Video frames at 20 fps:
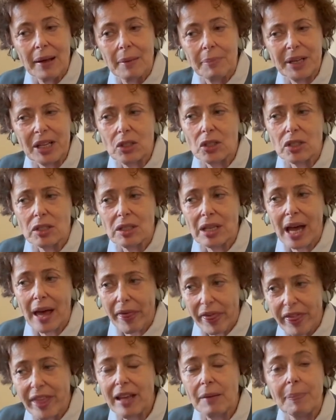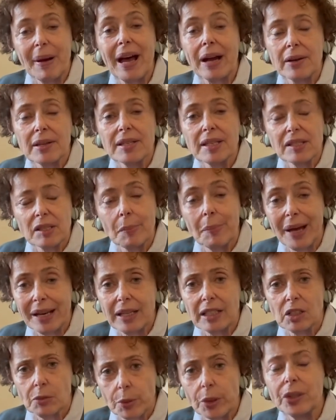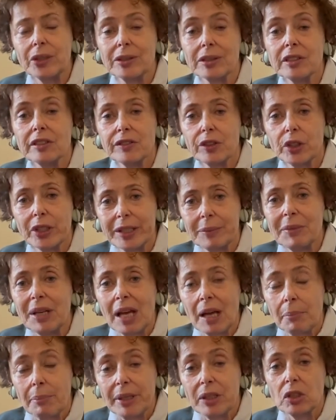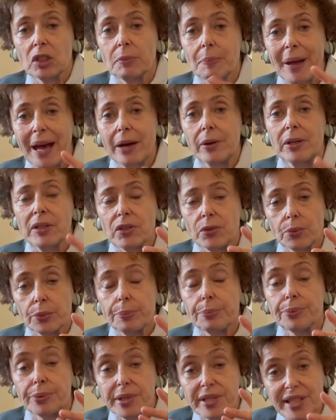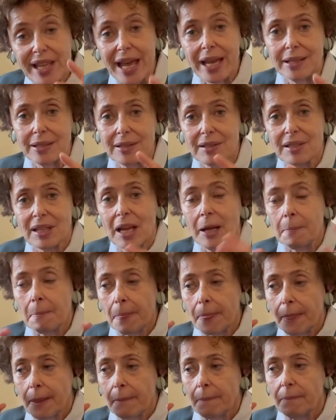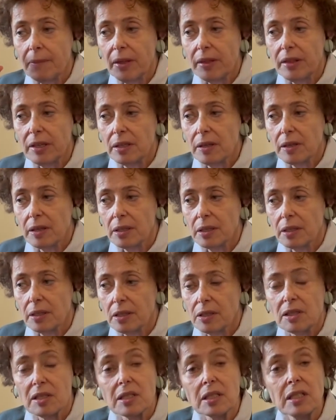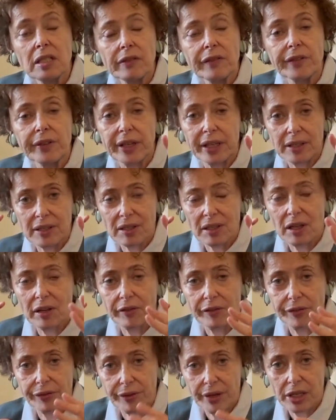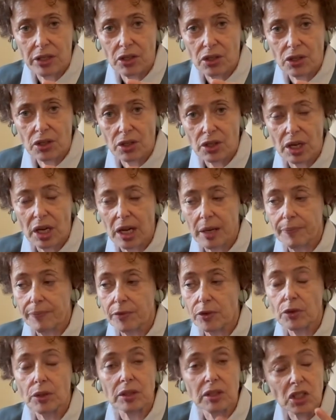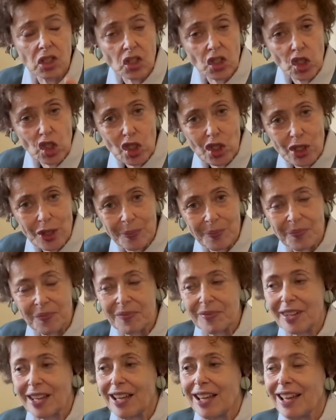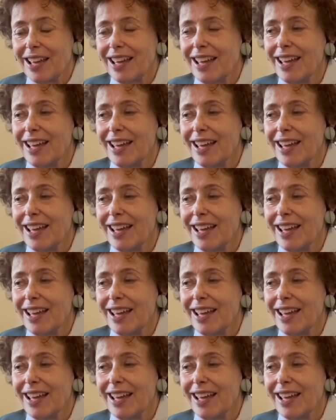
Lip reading: Because I think Paris is a bad experience for him, because Paris represents the stiffness of French traditions. Mm.